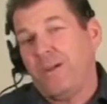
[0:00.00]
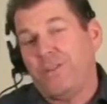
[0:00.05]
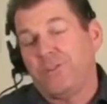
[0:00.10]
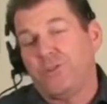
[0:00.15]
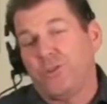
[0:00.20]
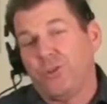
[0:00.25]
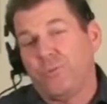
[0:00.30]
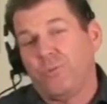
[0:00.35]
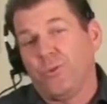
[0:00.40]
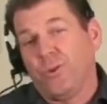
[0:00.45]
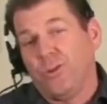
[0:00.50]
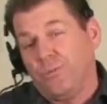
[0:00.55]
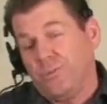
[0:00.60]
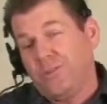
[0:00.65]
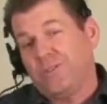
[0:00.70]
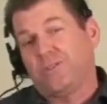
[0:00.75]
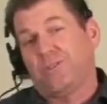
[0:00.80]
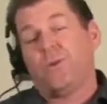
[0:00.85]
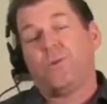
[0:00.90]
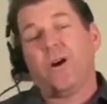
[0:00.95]
on the term
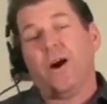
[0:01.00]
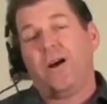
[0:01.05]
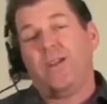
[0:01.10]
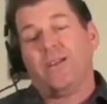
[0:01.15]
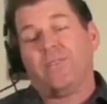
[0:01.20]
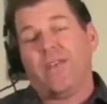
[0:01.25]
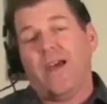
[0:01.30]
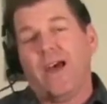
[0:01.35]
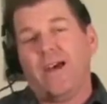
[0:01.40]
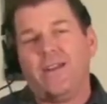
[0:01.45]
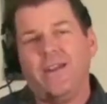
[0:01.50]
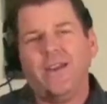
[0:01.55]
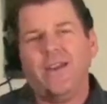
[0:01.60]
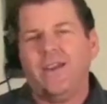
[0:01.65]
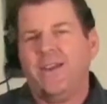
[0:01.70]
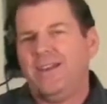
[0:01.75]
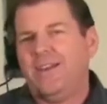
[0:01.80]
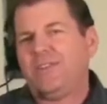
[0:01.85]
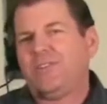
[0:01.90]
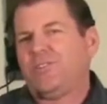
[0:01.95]
rudiments, don't call it that.
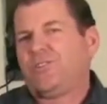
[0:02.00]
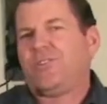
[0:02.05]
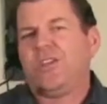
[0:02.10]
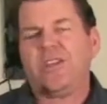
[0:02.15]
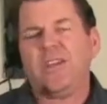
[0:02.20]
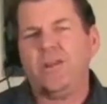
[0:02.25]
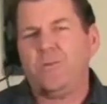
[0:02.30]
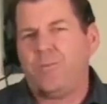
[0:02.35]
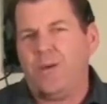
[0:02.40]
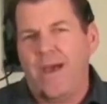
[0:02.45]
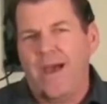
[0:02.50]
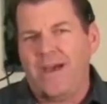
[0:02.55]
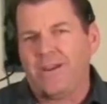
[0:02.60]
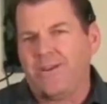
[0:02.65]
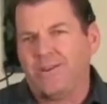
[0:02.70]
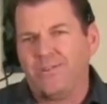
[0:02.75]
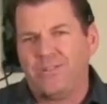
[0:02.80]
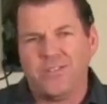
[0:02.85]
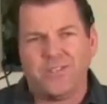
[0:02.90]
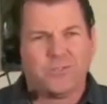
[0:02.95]
It's sticking
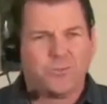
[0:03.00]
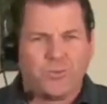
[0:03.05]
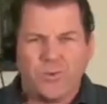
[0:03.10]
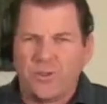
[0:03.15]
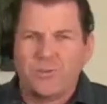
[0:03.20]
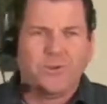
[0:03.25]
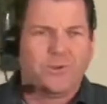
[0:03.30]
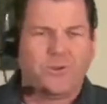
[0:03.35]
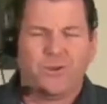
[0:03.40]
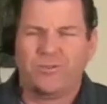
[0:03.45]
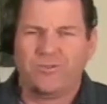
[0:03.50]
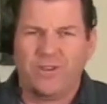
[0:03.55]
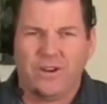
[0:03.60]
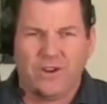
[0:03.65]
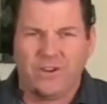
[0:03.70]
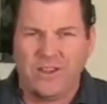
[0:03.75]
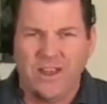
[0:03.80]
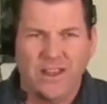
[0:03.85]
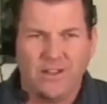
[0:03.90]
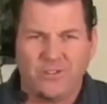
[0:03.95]
patterns, it's rhythmical
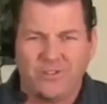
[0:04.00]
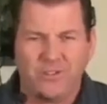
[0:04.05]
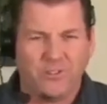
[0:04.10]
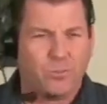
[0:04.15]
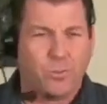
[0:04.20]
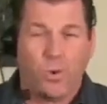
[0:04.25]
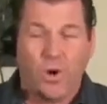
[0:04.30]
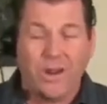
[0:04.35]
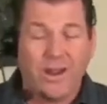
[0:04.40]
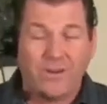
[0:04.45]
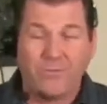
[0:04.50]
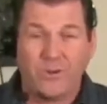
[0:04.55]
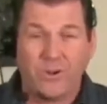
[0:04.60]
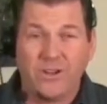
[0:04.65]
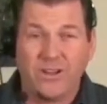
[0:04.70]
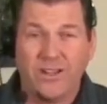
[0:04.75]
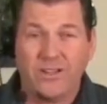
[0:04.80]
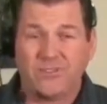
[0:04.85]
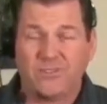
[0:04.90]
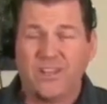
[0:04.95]
variations, whatever
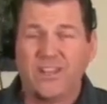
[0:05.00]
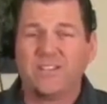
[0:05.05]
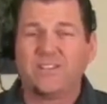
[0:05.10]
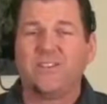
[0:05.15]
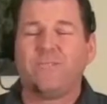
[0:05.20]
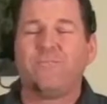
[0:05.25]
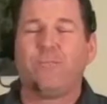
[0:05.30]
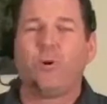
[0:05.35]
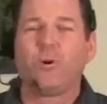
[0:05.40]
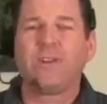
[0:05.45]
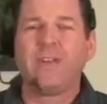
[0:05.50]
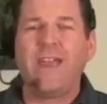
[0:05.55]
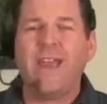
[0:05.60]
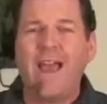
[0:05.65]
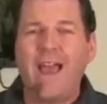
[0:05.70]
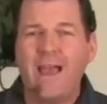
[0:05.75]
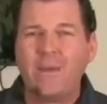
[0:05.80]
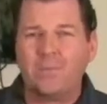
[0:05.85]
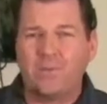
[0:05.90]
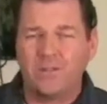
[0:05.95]
it is. It's a
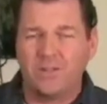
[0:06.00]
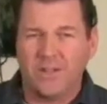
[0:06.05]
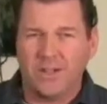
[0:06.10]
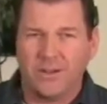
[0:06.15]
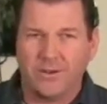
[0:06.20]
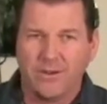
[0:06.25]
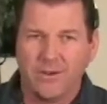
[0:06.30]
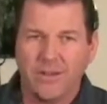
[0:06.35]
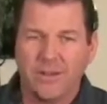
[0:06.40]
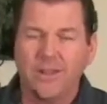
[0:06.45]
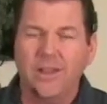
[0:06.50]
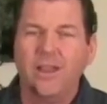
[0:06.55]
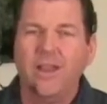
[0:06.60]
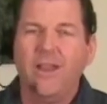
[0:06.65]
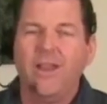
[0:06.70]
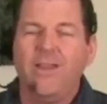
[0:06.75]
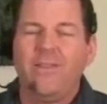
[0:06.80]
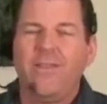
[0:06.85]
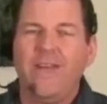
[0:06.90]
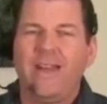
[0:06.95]
vocabulary
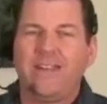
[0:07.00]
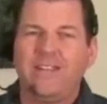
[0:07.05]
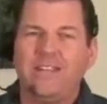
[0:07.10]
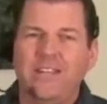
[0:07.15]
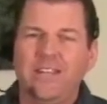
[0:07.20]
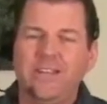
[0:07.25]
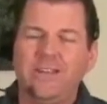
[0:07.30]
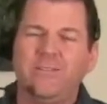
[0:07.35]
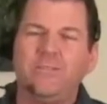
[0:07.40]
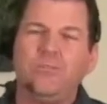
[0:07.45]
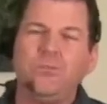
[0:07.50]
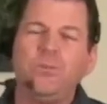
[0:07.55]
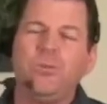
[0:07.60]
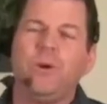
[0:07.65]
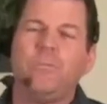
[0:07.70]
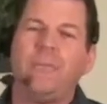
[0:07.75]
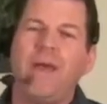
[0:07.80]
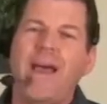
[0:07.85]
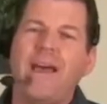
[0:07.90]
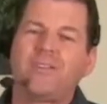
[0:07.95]
that gives you
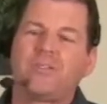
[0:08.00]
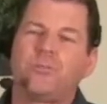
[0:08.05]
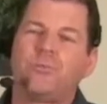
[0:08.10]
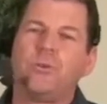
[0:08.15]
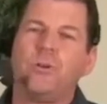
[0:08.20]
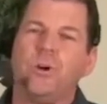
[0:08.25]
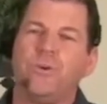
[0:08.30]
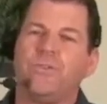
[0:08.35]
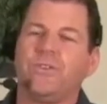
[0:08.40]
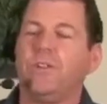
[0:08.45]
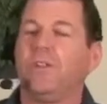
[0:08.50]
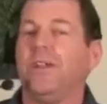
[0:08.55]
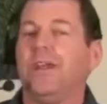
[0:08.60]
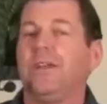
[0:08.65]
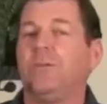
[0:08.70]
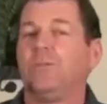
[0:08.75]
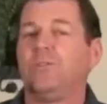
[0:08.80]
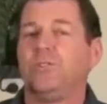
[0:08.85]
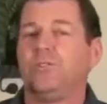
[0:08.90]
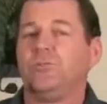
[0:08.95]
a mastery over the
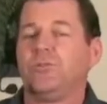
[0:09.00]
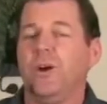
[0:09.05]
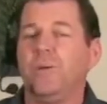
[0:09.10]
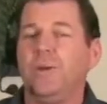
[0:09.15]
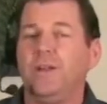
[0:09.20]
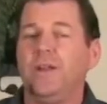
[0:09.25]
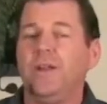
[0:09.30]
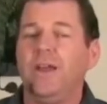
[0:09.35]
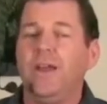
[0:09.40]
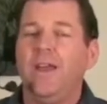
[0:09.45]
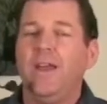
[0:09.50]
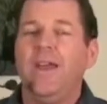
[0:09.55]
language of drumming.